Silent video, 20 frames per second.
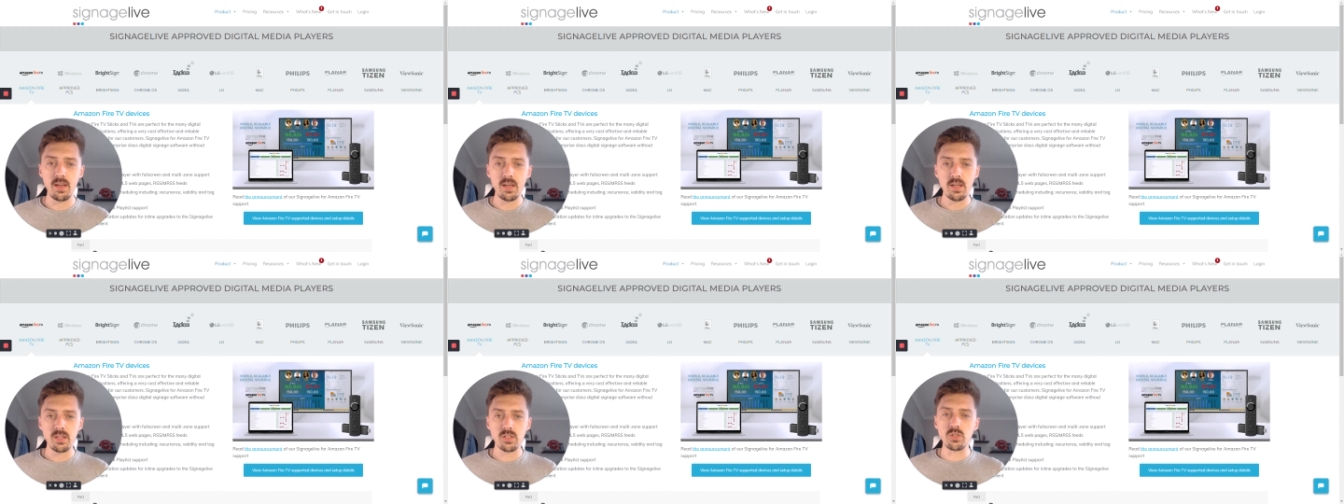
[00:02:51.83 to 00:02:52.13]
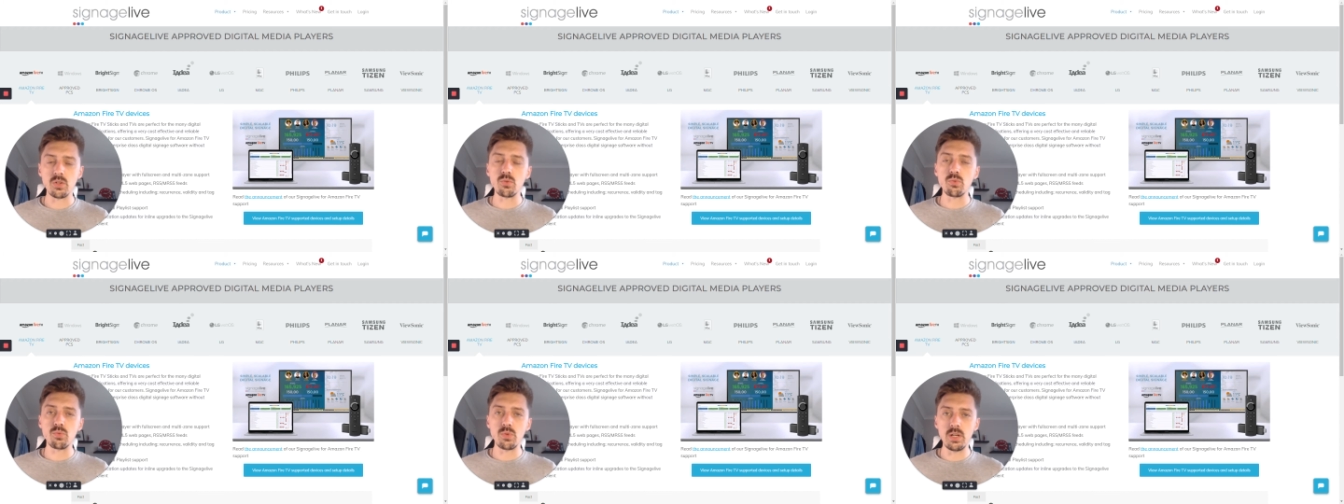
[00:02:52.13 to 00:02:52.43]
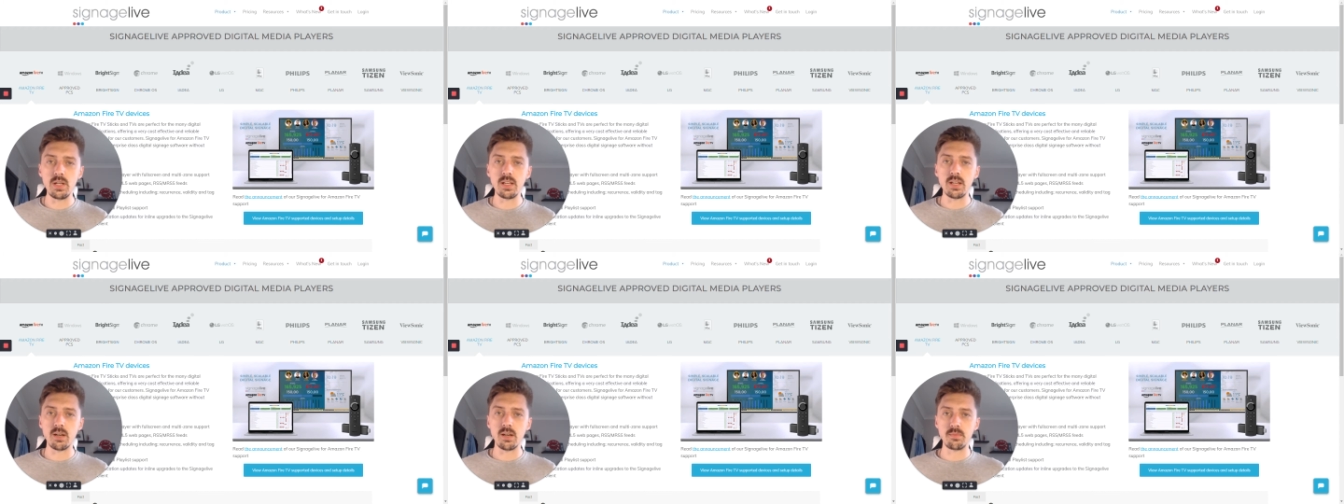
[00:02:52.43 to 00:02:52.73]
So it
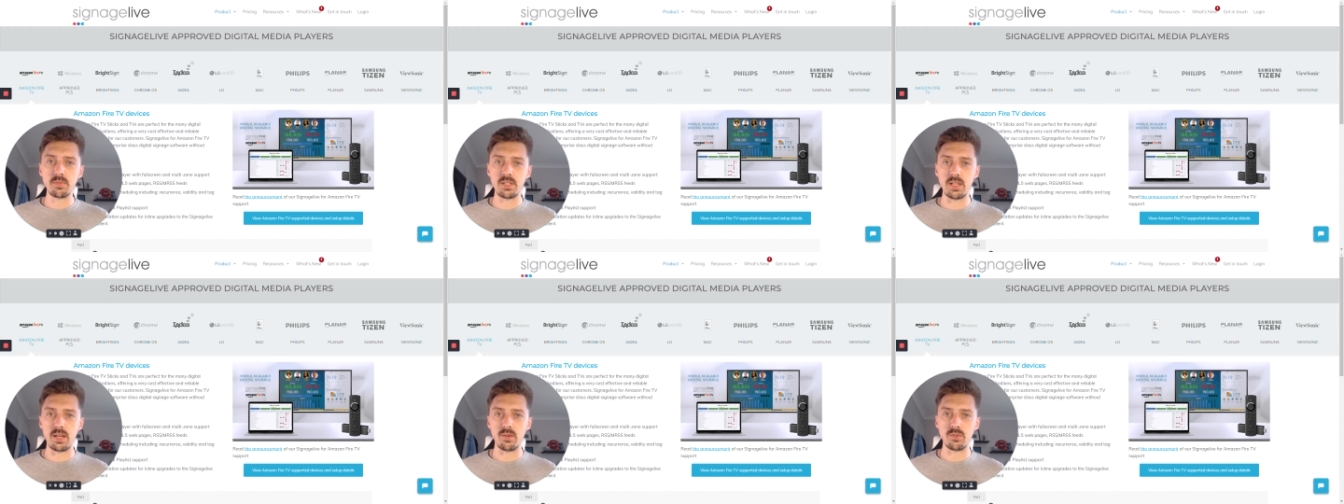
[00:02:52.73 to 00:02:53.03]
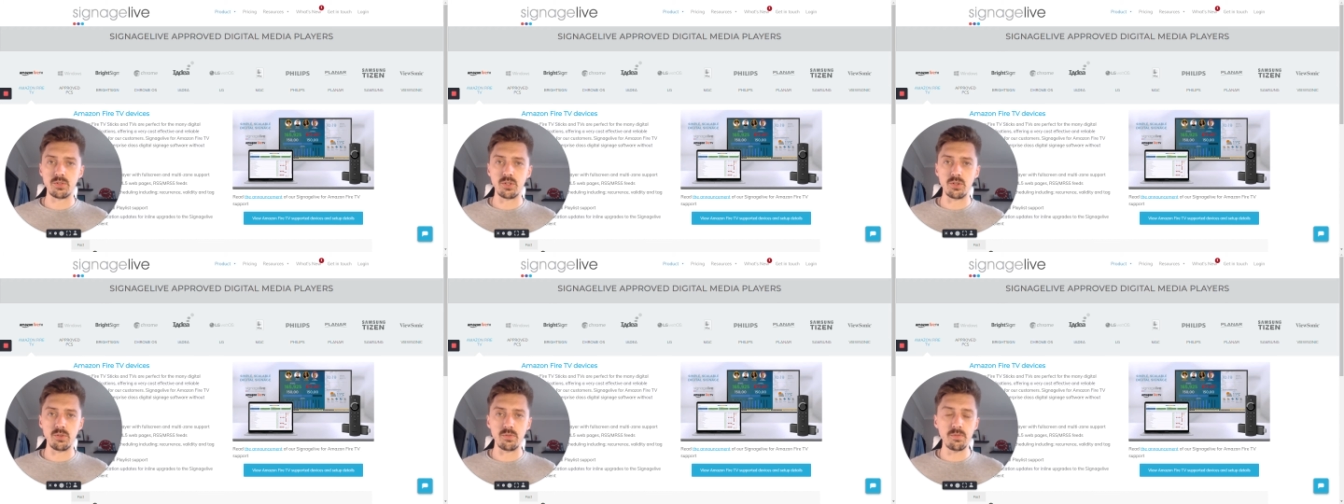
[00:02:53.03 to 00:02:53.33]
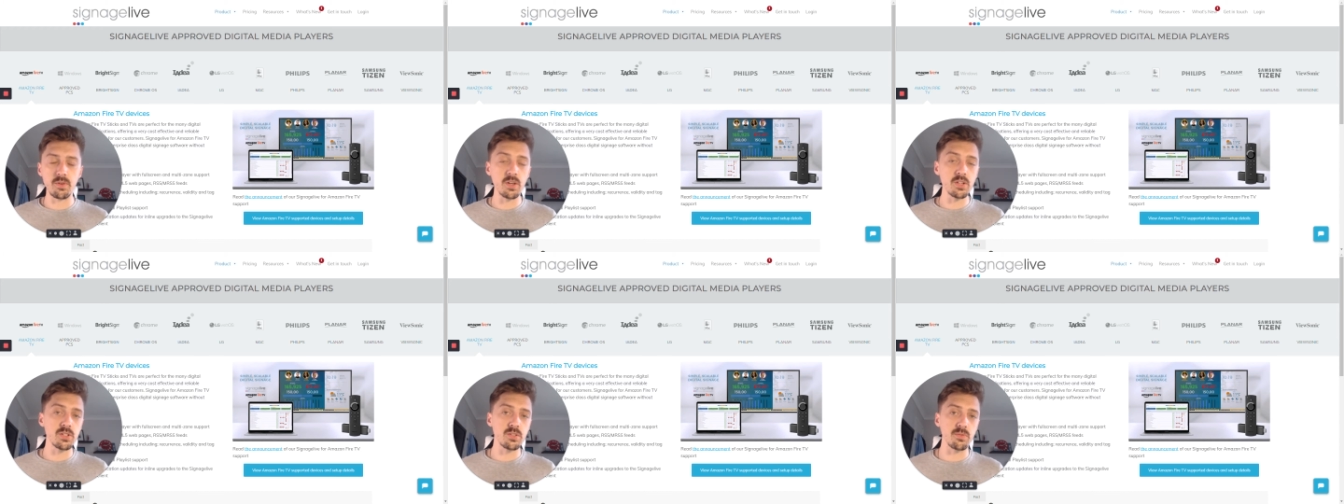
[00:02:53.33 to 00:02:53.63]
really comes down to,
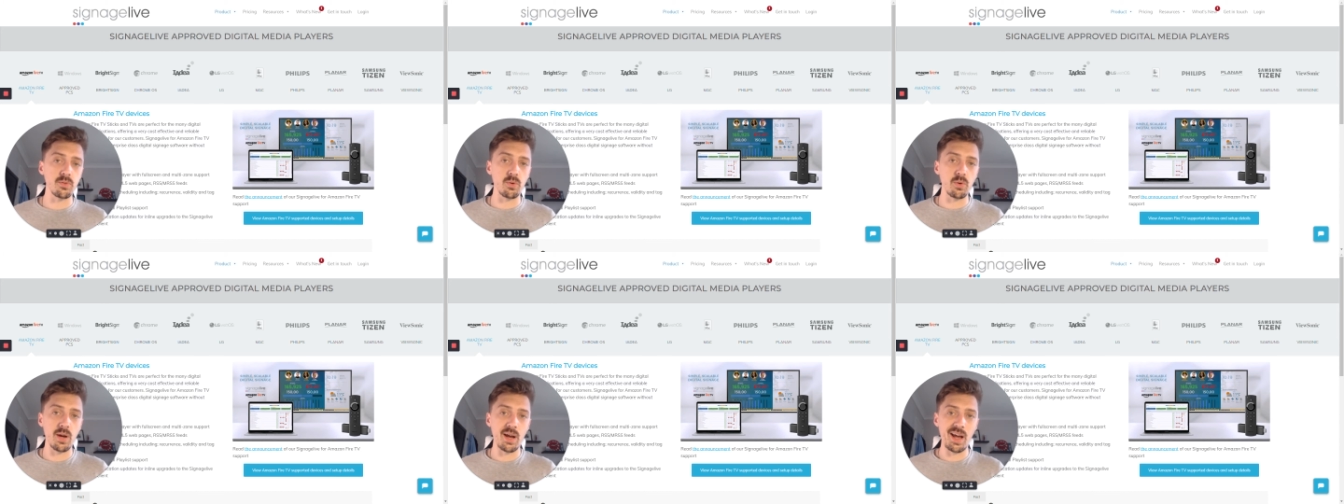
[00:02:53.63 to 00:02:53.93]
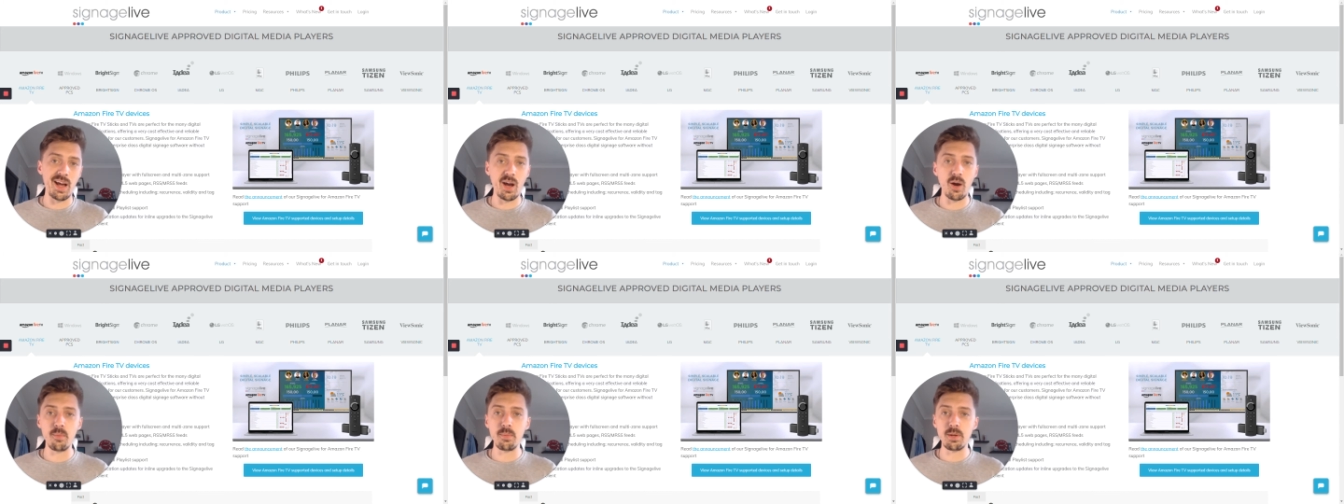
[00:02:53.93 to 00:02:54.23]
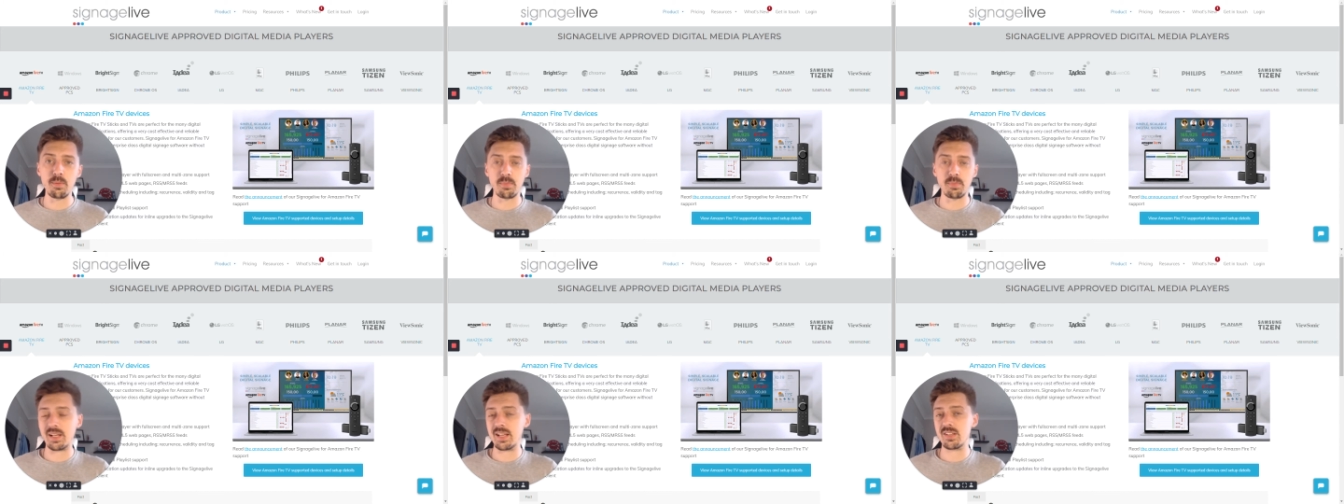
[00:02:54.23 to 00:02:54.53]
first of all, how many
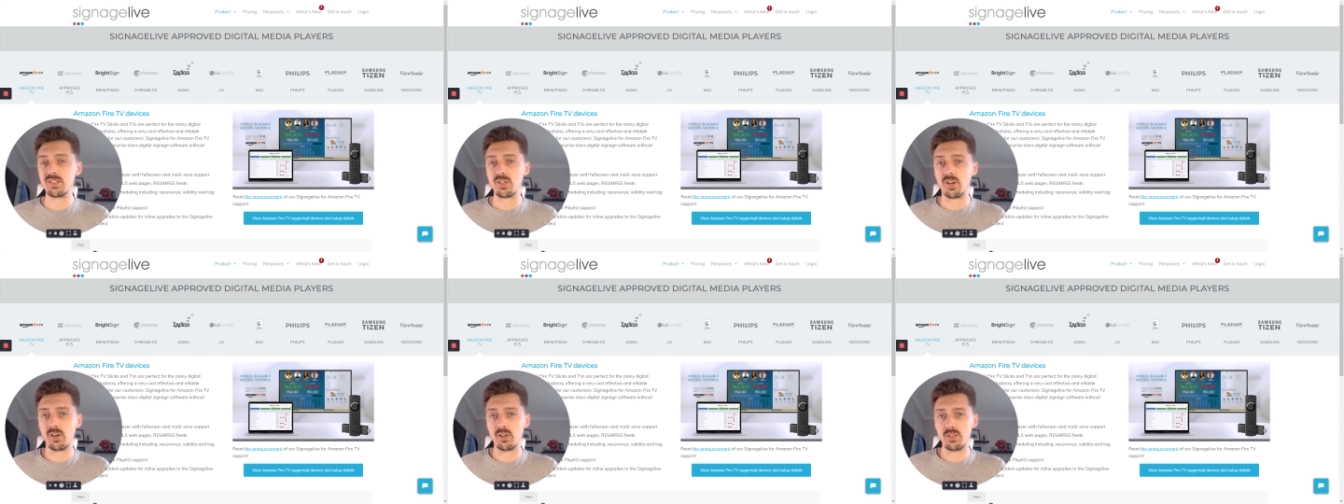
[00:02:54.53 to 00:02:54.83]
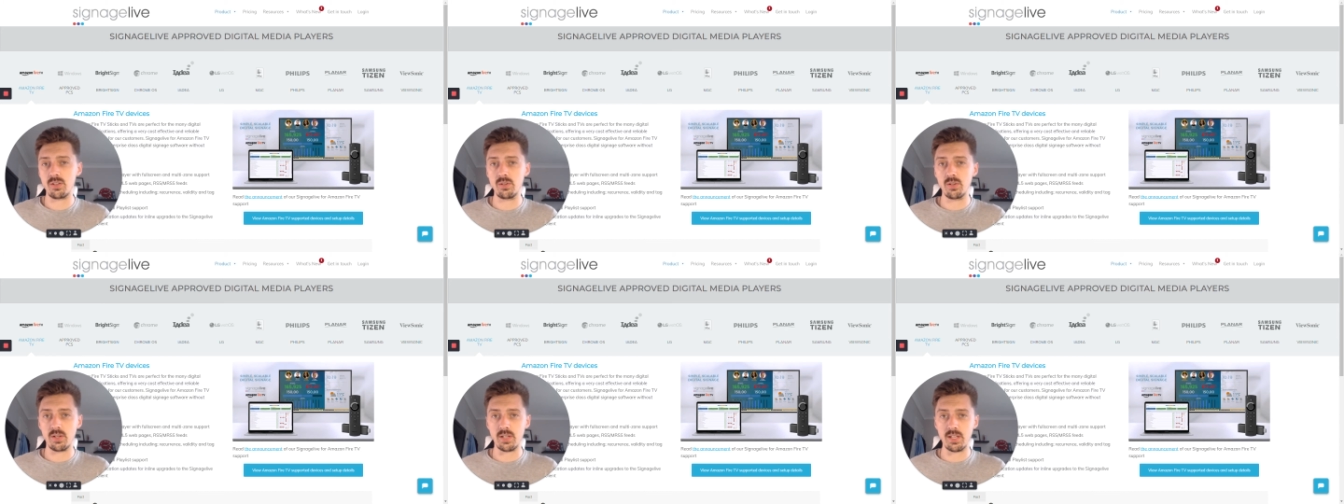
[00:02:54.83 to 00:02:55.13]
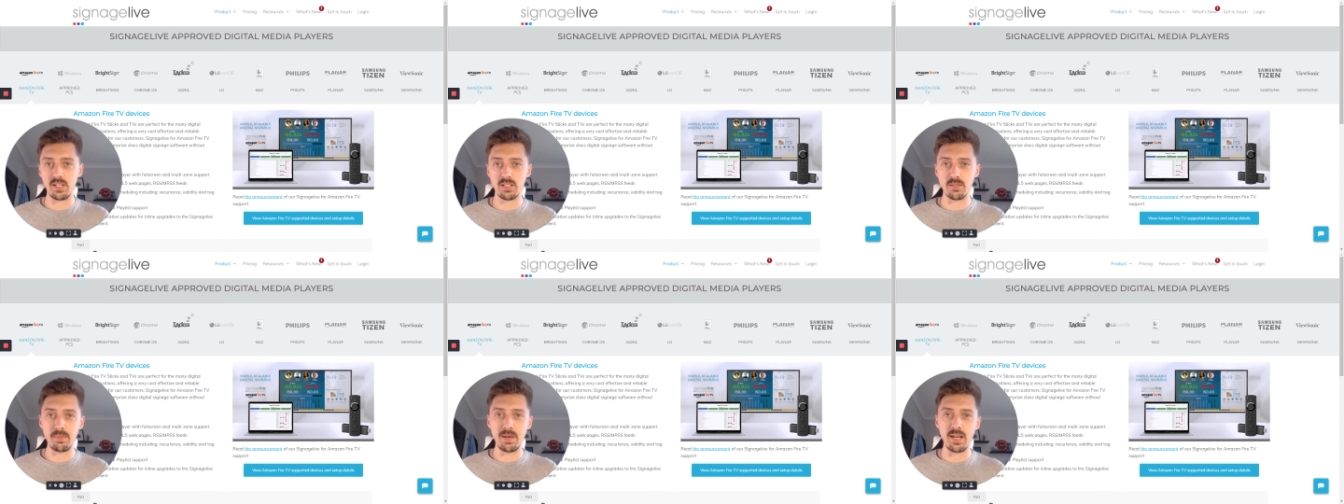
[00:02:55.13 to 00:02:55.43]
players are you looking
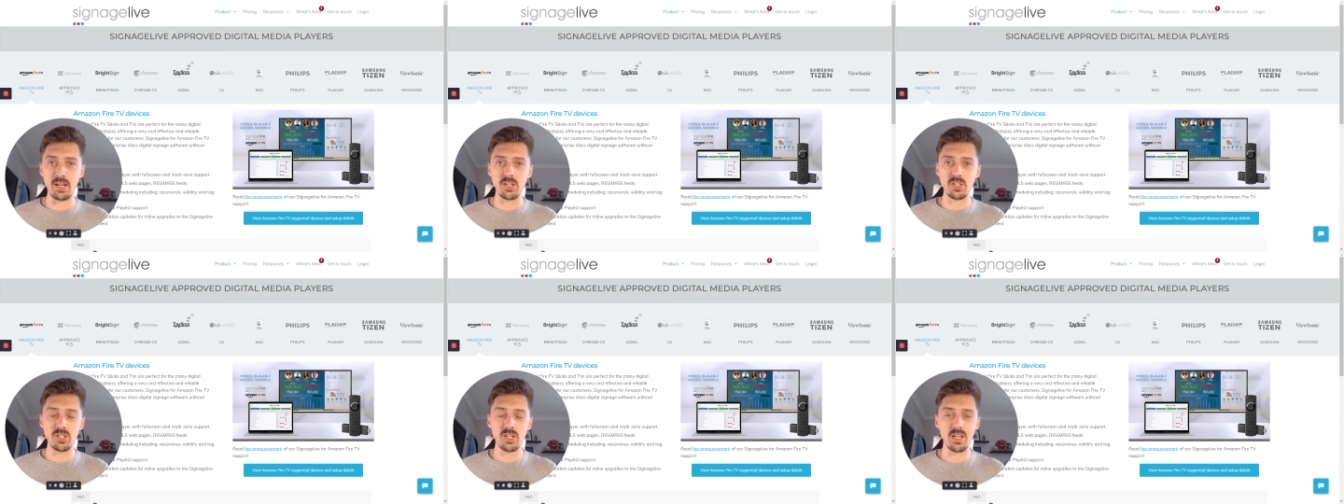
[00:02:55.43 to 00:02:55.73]
to manage?